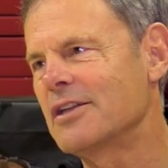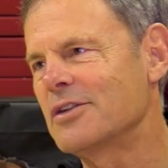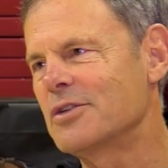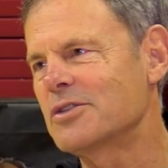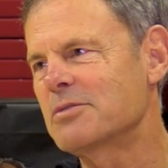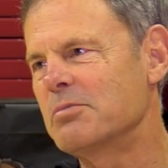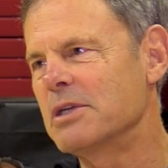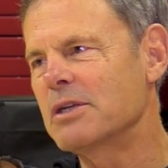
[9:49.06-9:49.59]

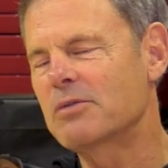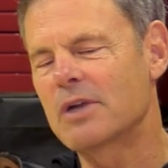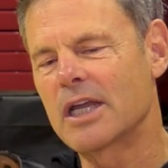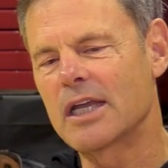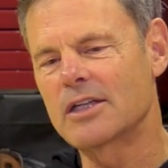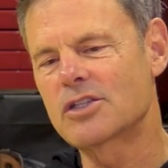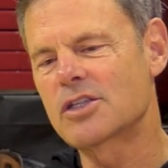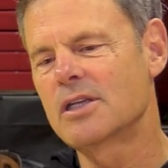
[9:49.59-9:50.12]
Hills, big
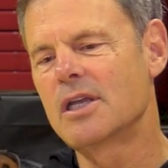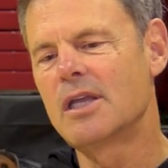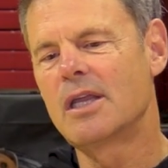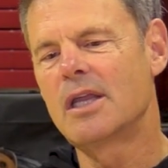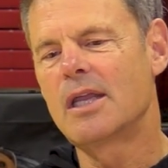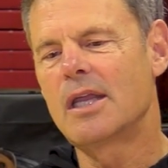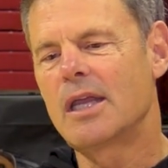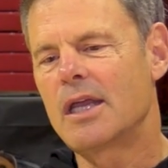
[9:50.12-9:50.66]
ranch.
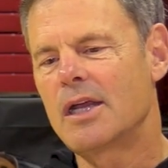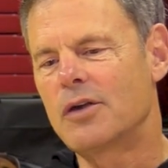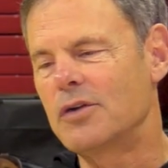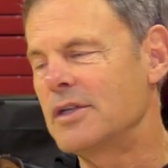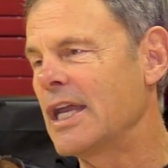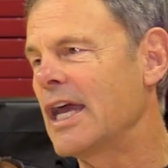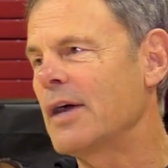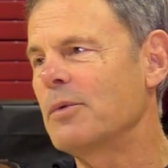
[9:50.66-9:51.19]
Her
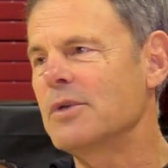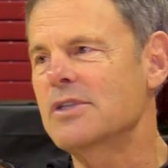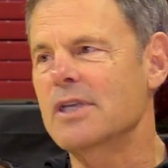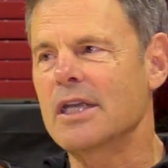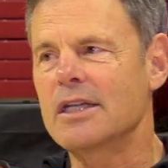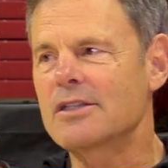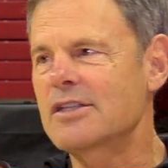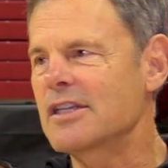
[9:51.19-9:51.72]
dad was
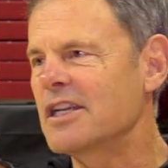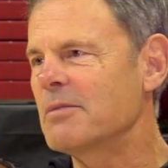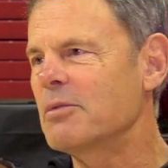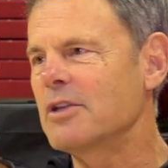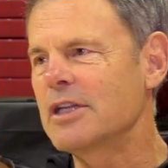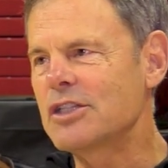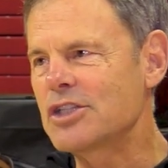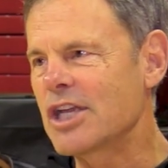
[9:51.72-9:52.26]
an
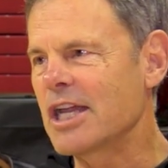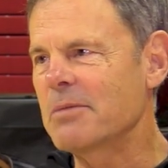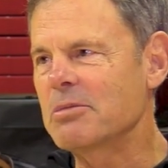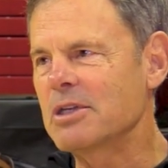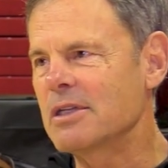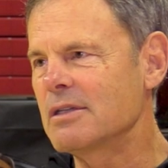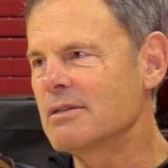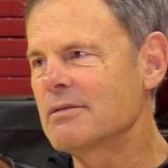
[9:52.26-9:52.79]
NCAA
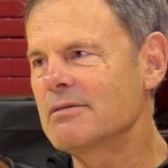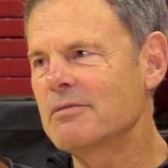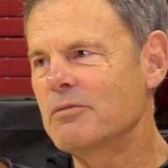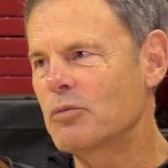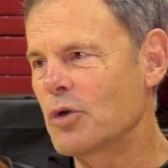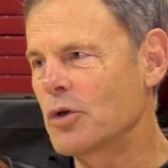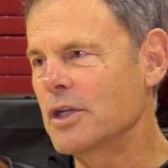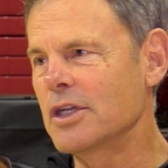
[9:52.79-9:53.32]
champion
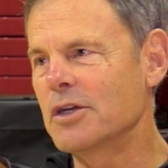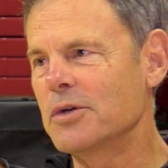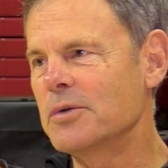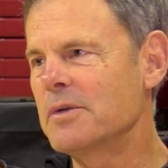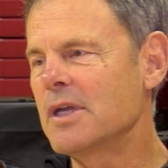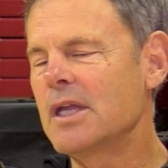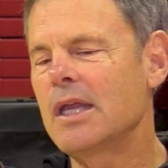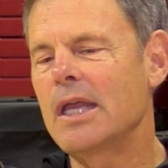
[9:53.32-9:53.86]
rodeo.
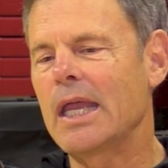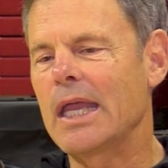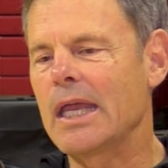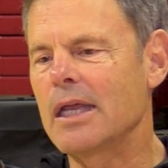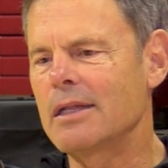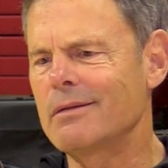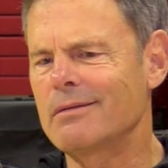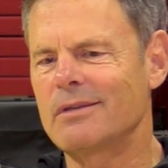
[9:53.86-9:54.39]

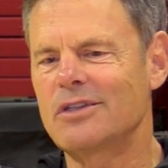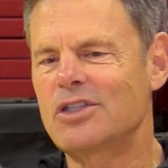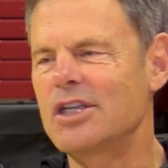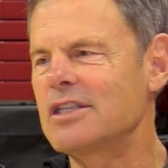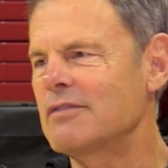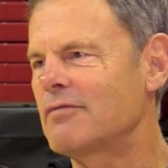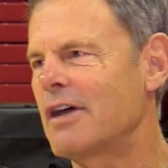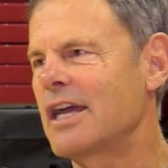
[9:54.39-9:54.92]
And
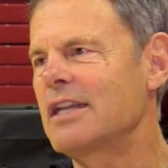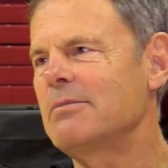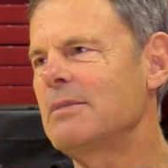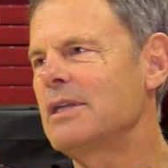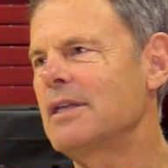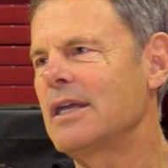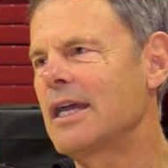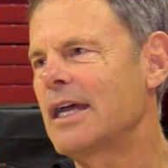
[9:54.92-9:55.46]
she's invited
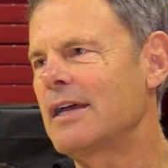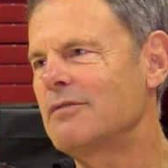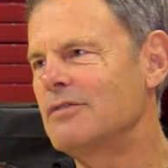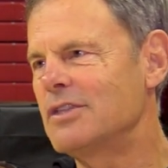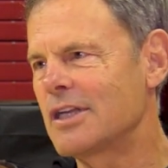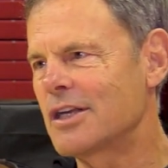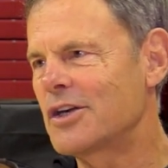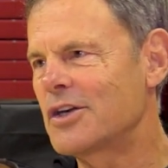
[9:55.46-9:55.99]
me to have
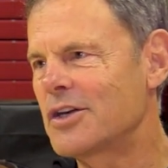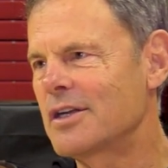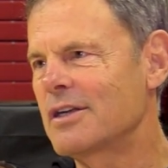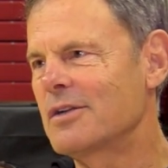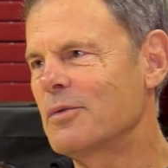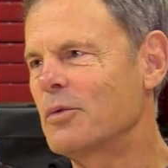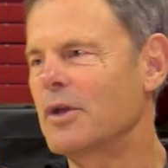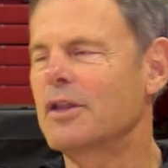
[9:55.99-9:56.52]
dinner
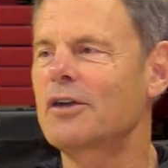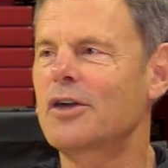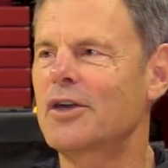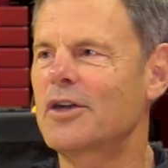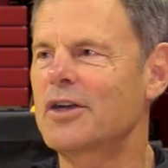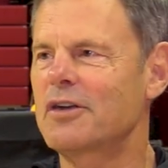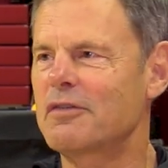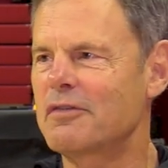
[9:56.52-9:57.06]
with
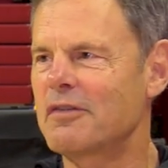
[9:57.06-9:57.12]
her and her